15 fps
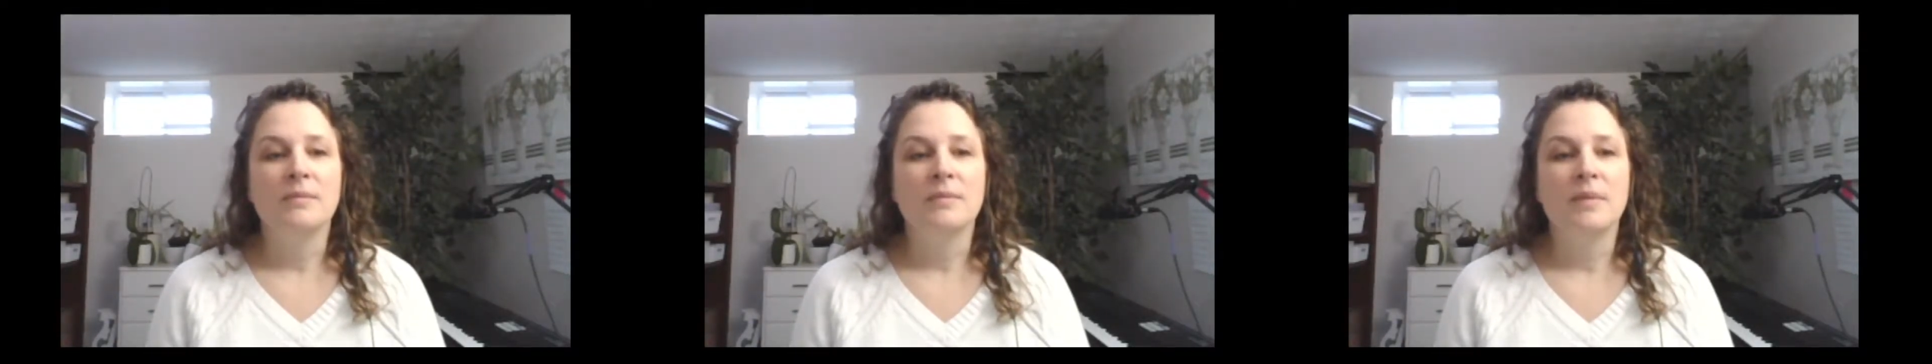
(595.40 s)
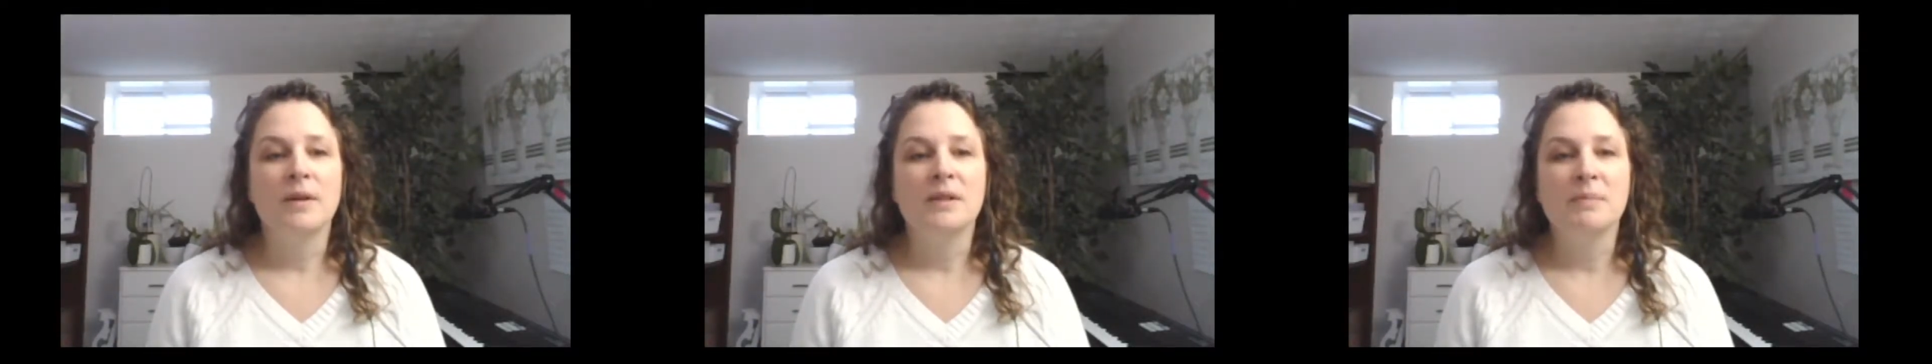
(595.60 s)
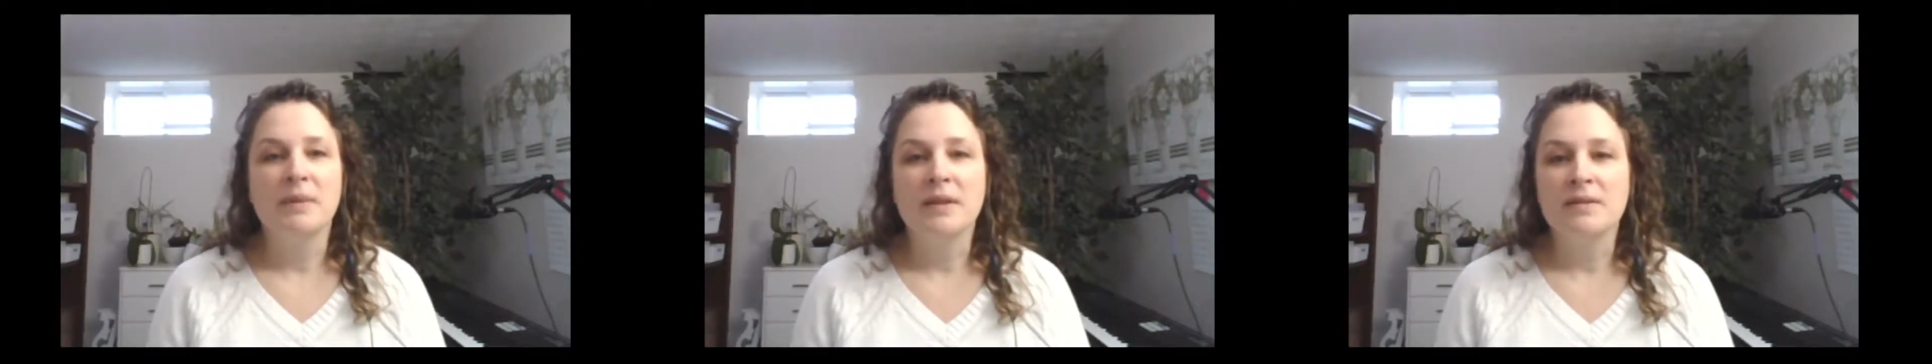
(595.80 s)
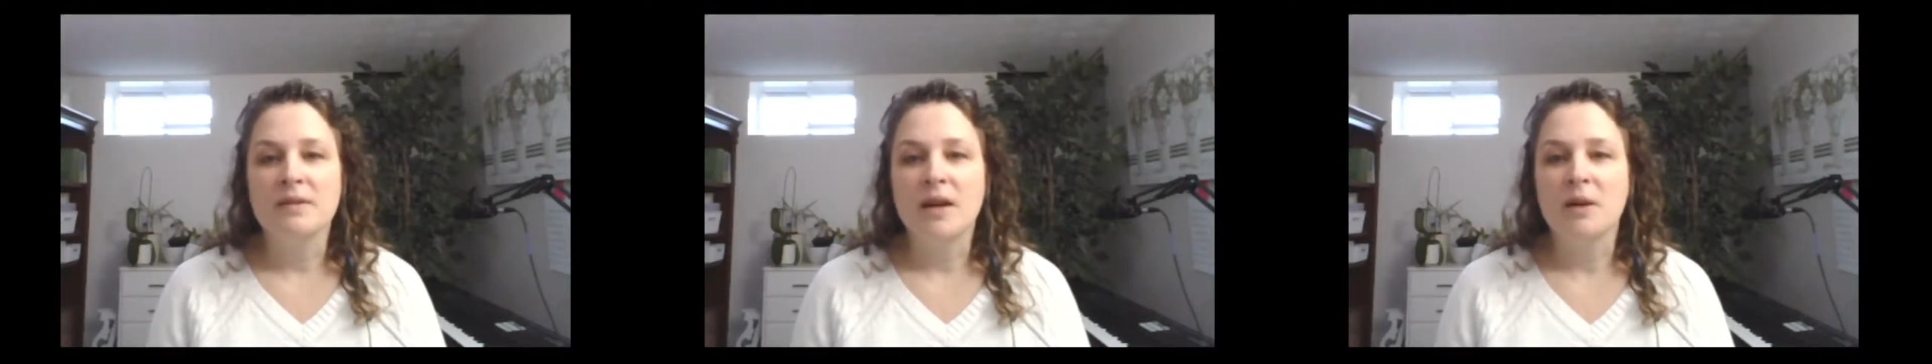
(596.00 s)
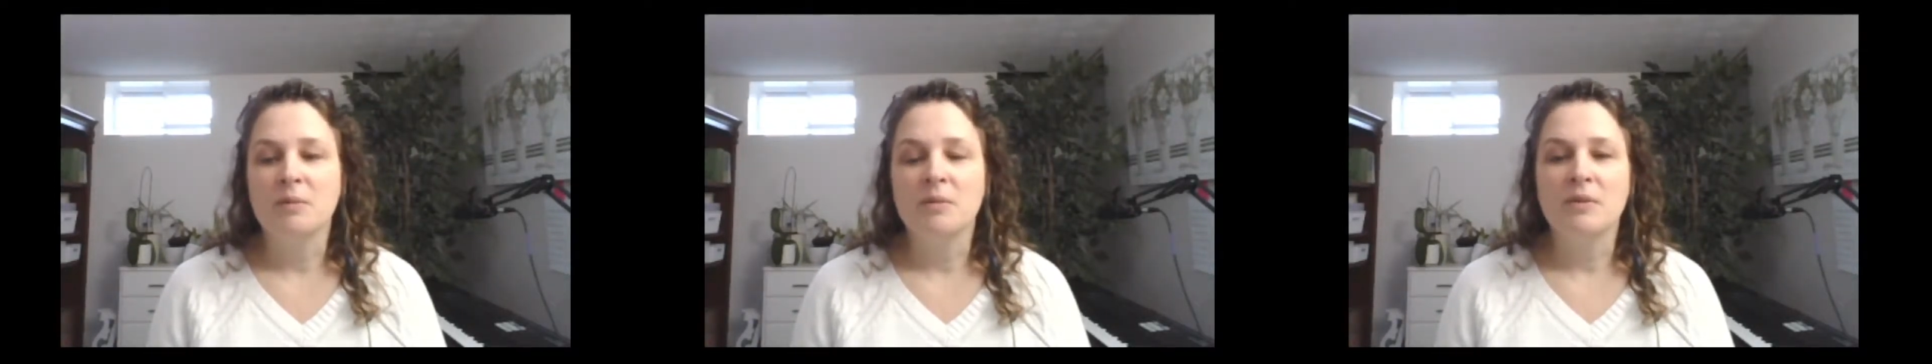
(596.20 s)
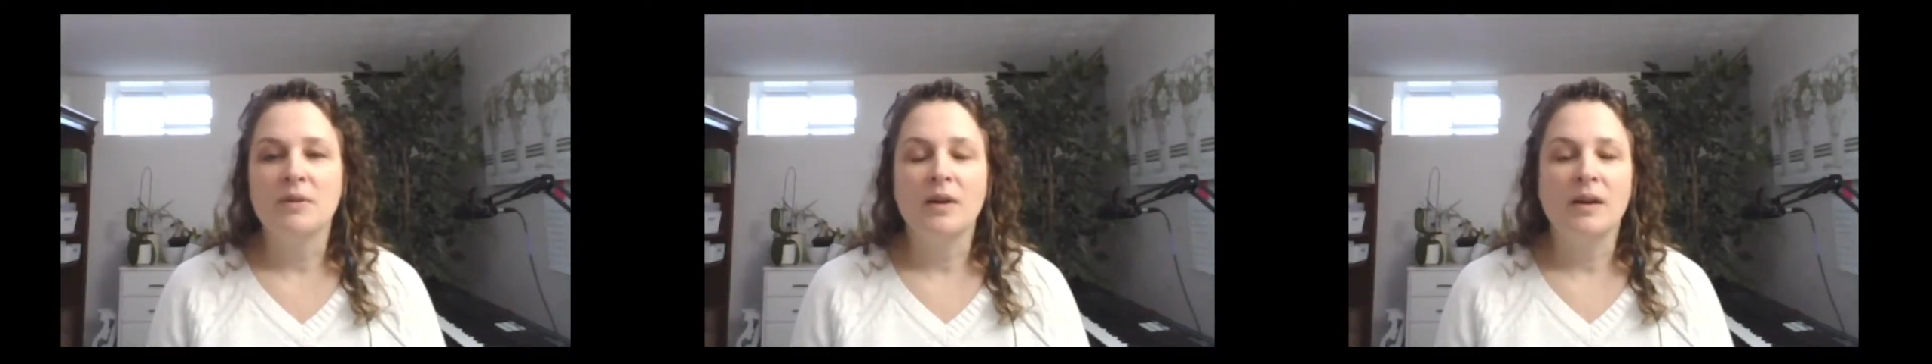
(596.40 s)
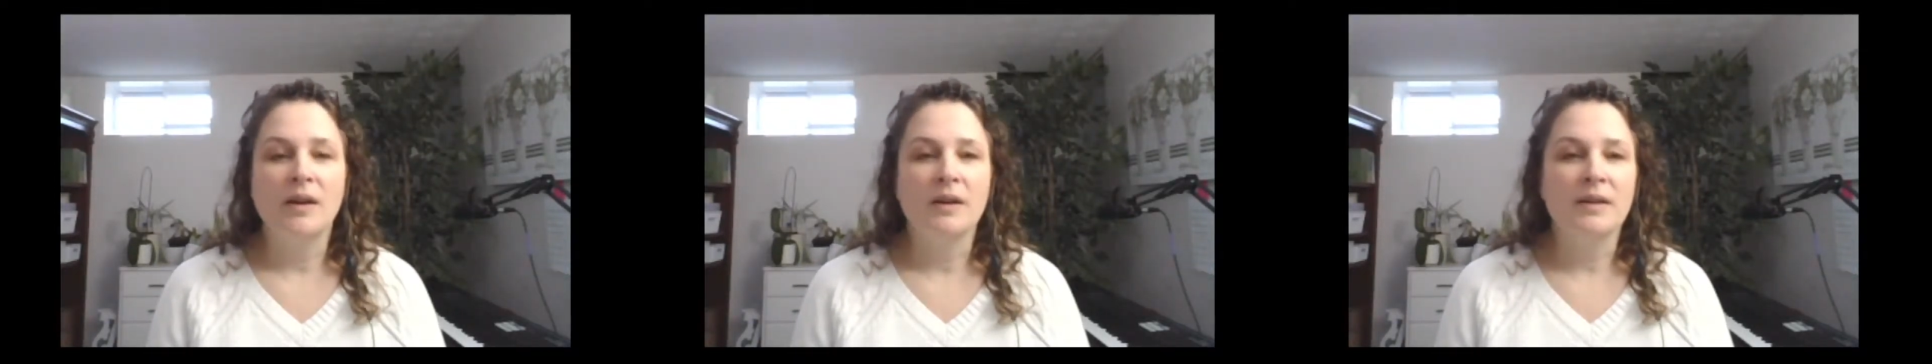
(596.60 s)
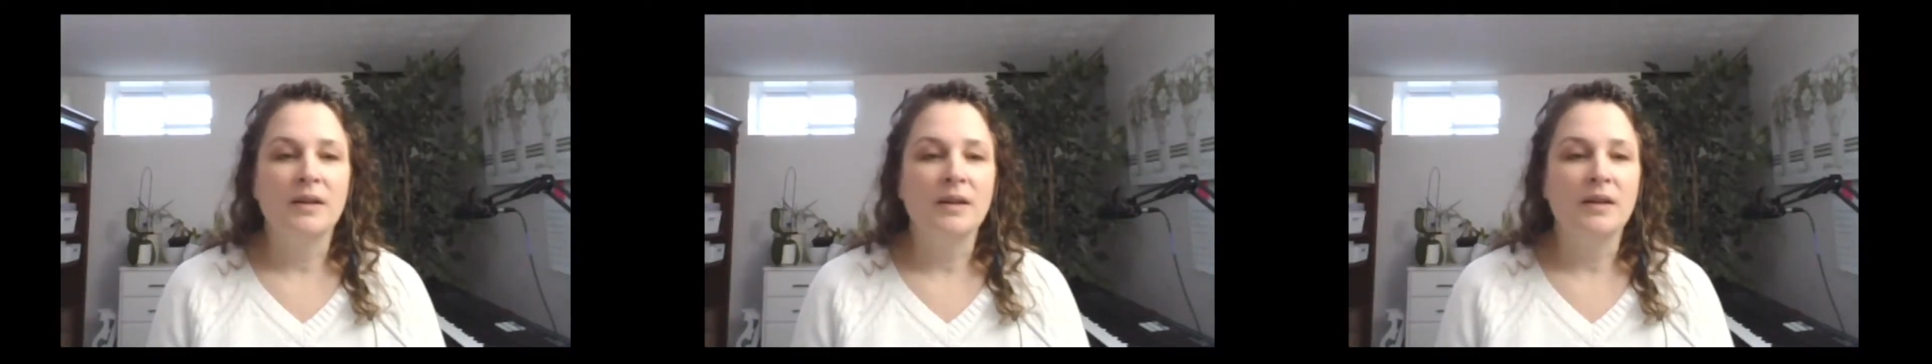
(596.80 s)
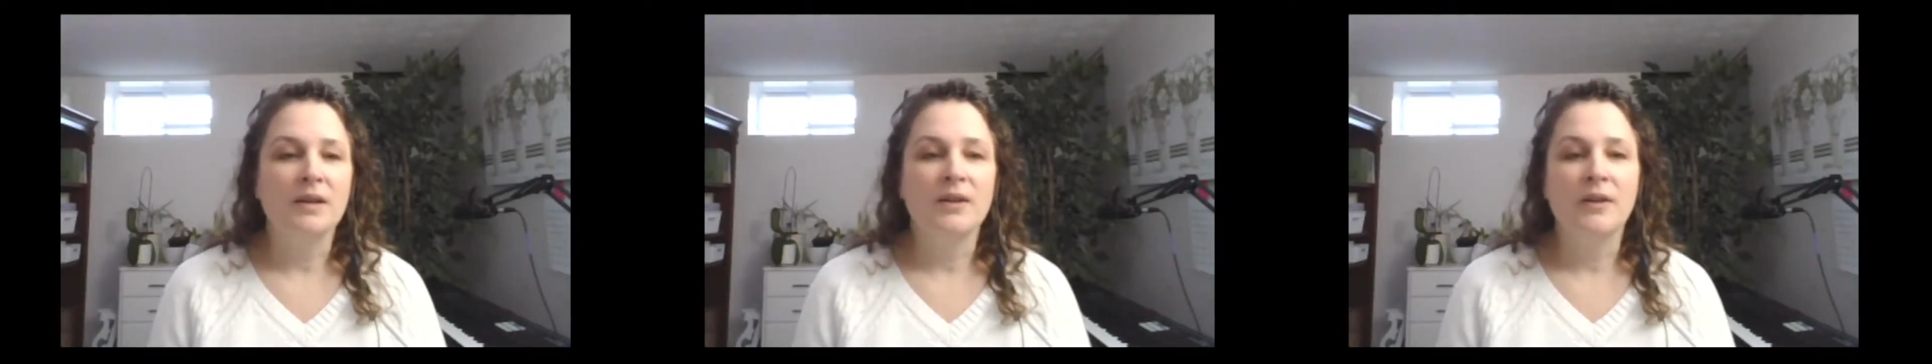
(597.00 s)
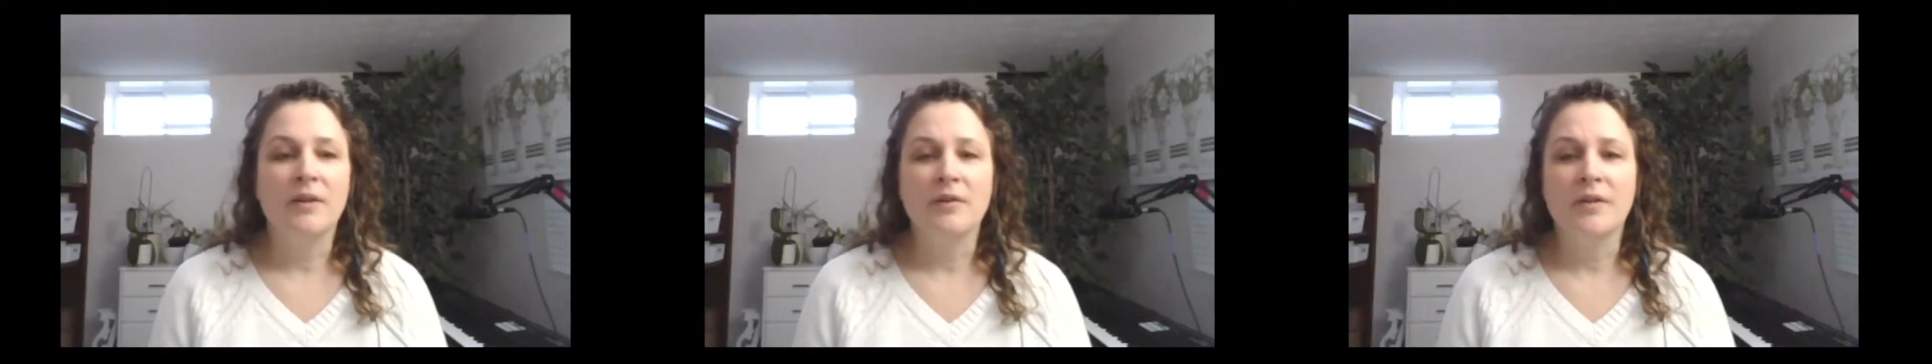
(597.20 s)
I spent time with God
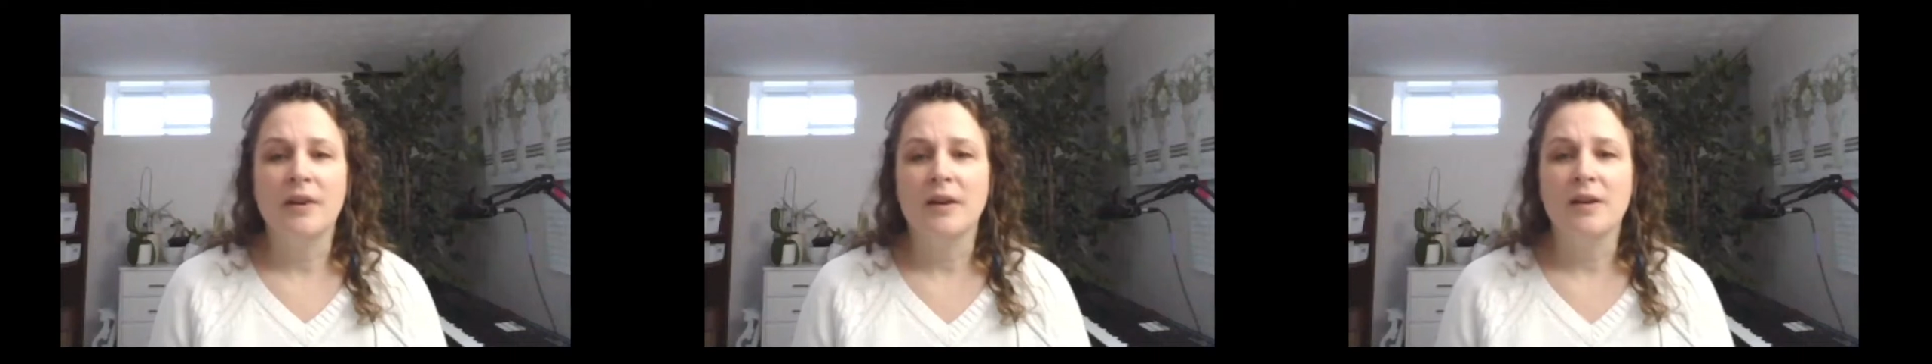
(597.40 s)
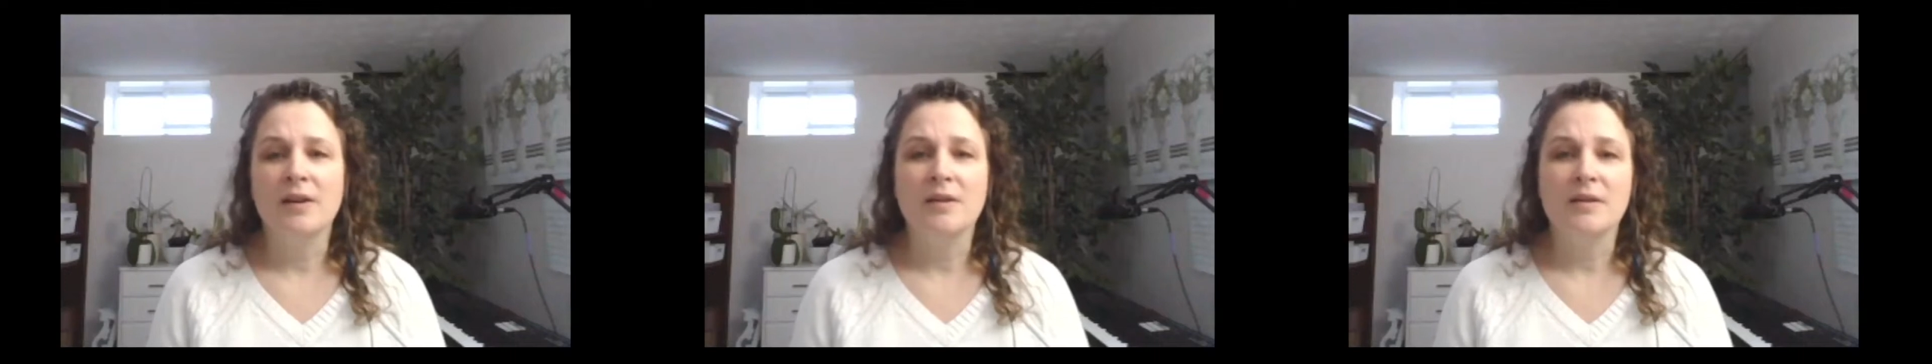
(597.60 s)
here and there,